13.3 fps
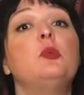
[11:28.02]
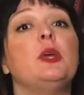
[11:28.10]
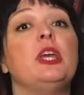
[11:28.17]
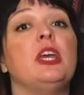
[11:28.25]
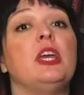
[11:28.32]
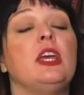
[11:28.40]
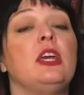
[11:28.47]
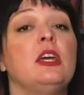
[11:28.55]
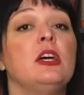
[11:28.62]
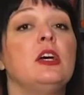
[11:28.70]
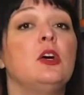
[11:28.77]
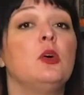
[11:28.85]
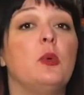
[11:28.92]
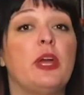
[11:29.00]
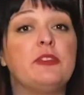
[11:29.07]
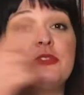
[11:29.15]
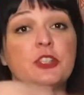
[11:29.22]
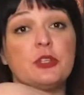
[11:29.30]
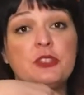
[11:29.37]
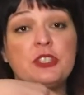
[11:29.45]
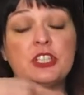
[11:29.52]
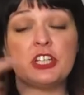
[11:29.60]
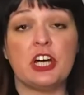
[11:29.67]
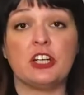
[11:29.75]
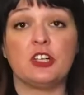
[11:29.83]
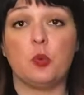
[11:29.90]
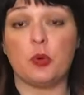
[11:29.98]
we wait for those to
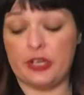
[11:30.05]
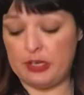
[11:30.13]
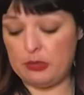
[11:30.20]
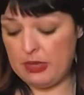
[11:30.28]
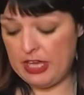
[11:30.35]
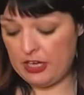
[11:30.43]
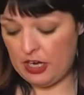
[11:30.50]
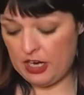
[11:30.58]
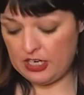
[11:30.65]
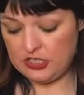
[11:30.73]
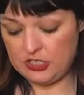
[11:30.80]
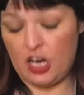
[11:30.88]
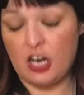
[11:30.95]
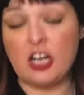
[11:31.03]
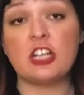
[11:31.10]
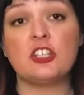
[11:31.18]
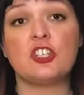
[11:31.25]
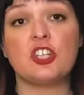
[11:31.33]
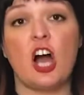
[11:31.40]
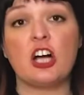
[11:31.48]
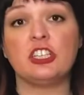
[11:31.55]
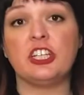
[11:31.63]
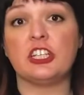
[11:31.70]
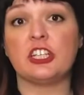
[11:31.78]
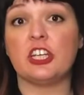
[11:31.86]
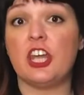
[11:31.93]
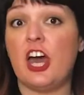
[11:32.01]
cook, we're gonna make our dark chocolate
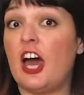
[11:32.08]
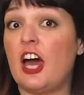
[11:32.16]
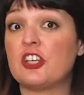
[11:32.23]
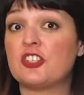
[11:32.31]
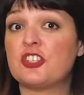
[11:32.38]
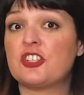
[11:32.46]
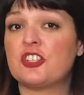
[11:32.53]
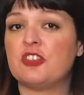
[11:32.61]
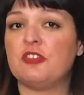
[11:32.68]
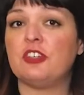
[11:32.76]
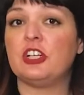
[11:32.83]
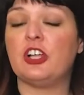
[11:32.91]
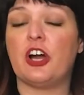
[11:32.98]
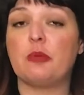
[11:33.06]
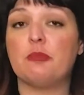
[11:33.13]
ganache to fill our